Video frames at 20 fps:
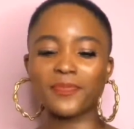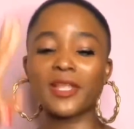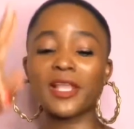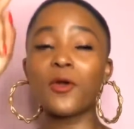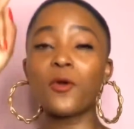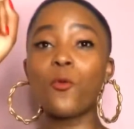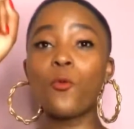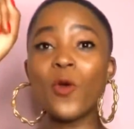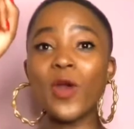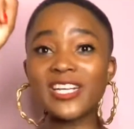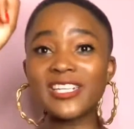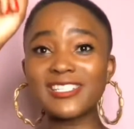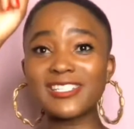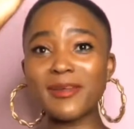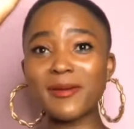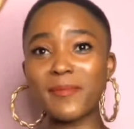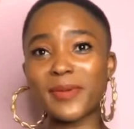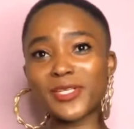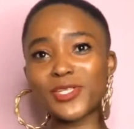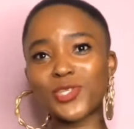Word
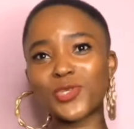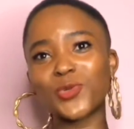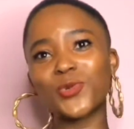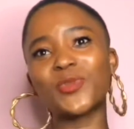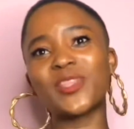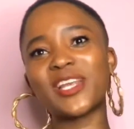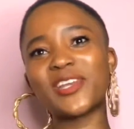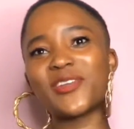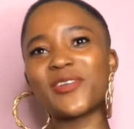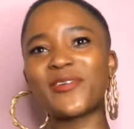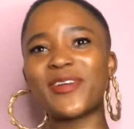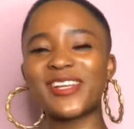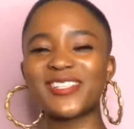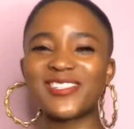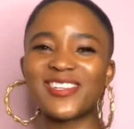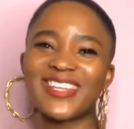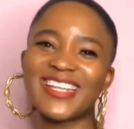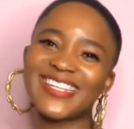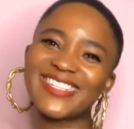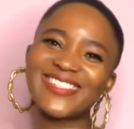number 2 that you're going to
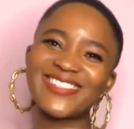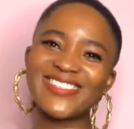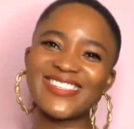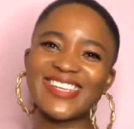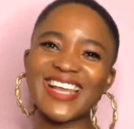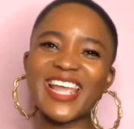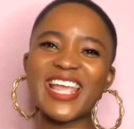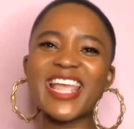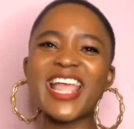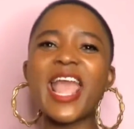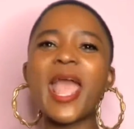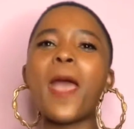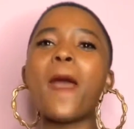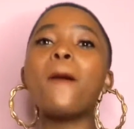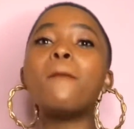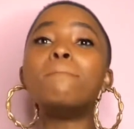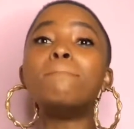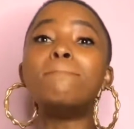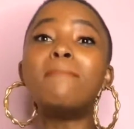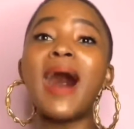learn today,
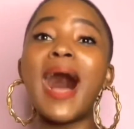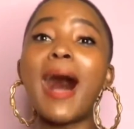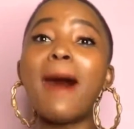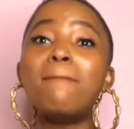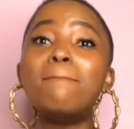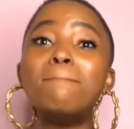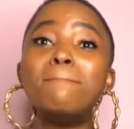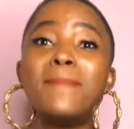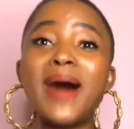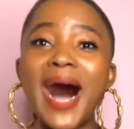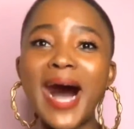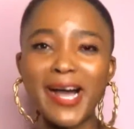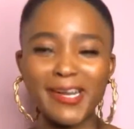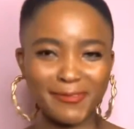Baba.